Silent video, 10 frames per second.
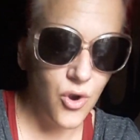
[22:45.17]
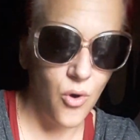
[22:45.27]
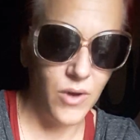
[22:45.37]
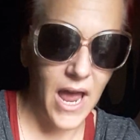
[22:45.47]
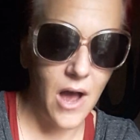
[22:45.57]

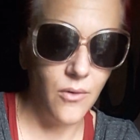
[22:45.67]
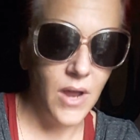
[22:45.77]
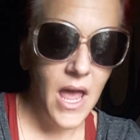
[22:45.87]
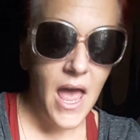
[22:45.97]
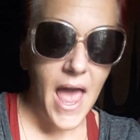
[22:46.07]
go
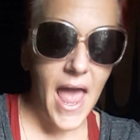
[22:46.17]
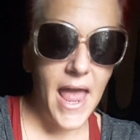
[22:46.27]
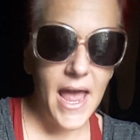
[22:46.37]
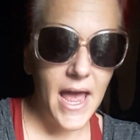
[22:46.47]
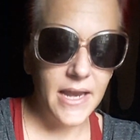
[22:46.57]
down,
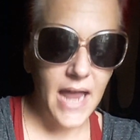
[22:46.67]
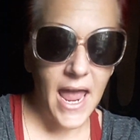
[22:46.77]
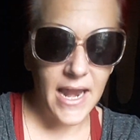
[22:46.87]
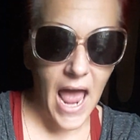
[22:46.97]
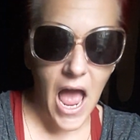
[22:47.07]

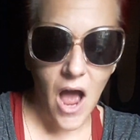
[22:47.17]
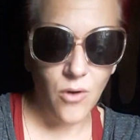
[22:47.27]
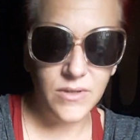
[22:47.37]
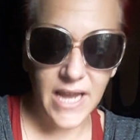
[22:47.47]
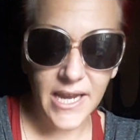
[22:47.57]
and
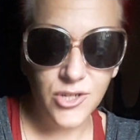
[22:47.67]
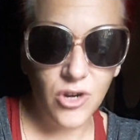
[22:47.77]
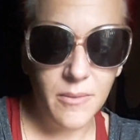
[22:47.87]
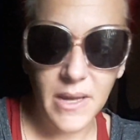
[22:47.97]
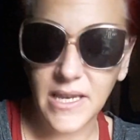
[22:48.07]
how
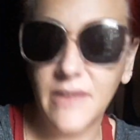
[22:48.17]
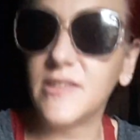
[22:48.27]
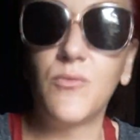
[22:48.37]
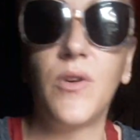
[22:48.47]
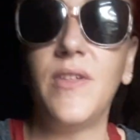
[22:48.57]
daydreaming
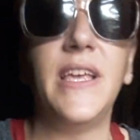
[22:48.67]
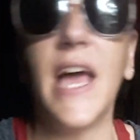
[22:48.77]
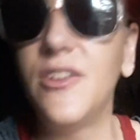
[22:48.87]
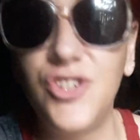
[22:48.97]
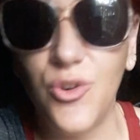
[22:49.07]
doesn't really
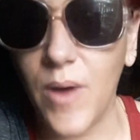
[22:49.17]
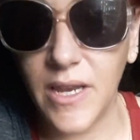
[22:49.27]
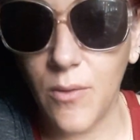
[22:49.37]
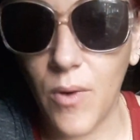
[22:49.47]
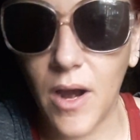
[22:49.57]
get you
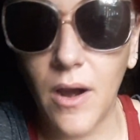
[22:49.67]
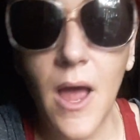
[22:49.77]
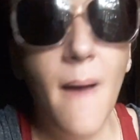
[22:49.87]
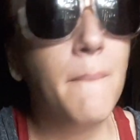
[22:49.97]
anywhere.